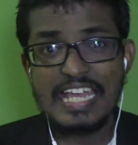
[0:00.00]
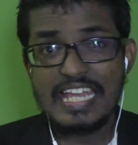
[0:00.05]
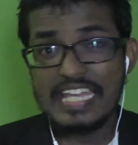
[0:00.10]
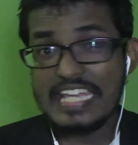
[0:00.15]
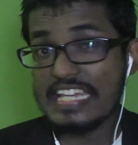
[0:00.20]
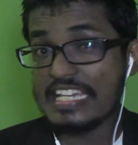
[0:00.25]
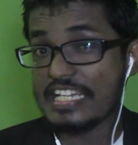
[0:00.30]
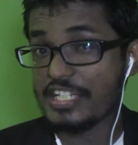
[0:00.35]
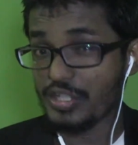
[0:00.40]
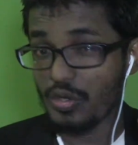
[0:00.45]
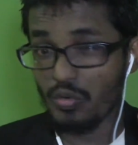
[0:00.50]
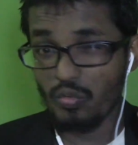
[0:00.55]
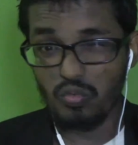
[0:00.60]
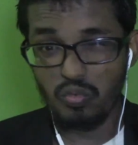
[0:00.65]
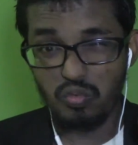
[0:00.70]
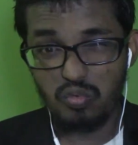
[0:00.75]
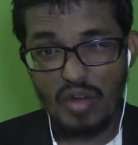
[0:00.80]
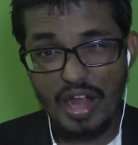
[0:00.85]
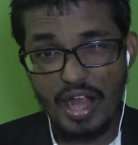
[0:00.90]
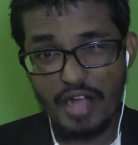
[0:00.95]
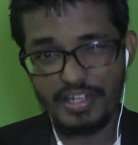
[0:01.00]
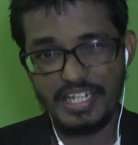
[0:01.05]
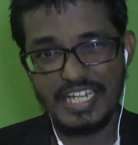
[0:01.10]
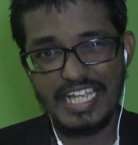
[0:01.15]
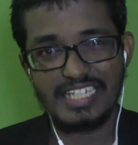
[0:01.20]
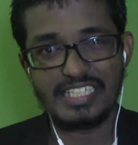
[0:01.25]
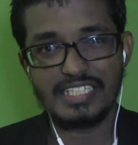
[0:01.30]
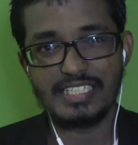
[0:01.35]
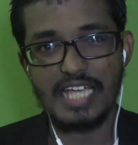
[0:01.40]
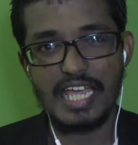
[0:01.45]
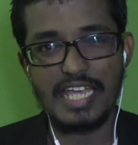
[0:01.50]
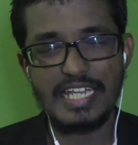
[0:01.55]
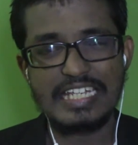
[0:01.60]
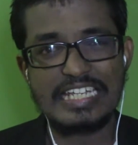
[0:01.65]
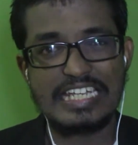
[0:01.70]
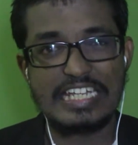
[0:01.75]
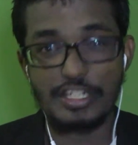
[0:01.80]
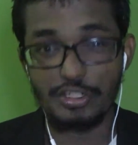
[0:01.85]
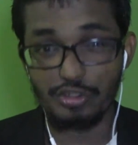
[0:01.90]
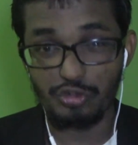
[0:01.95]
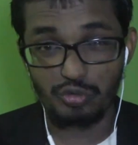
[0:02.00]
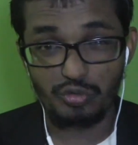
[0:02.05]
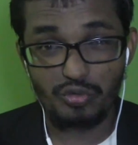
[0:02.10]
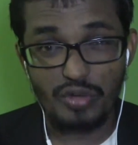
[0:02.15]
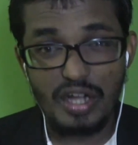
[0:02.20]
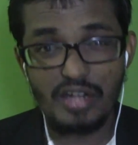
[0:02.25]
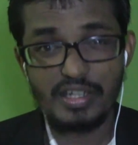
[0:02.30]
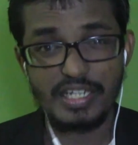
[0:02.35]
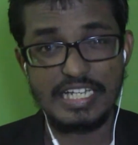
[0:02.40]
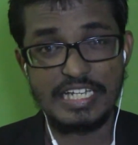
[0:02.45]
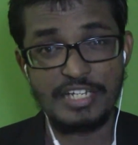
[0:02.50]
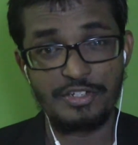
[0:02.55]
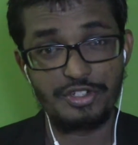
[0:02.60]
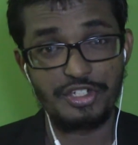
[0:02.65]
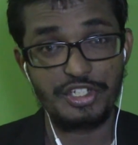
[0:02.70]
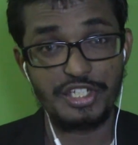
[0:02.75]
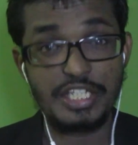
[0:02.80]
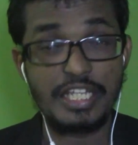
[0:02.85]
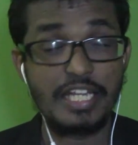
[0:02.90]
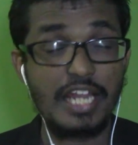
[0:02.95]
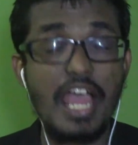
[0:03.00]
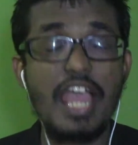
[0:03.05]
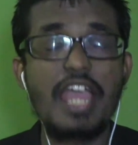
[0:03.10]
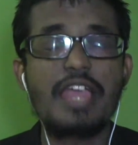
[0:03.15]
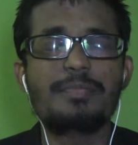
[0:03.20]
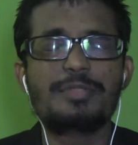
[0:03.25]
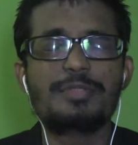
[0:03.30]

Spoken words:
It is very exciting, it is very interesting, and I am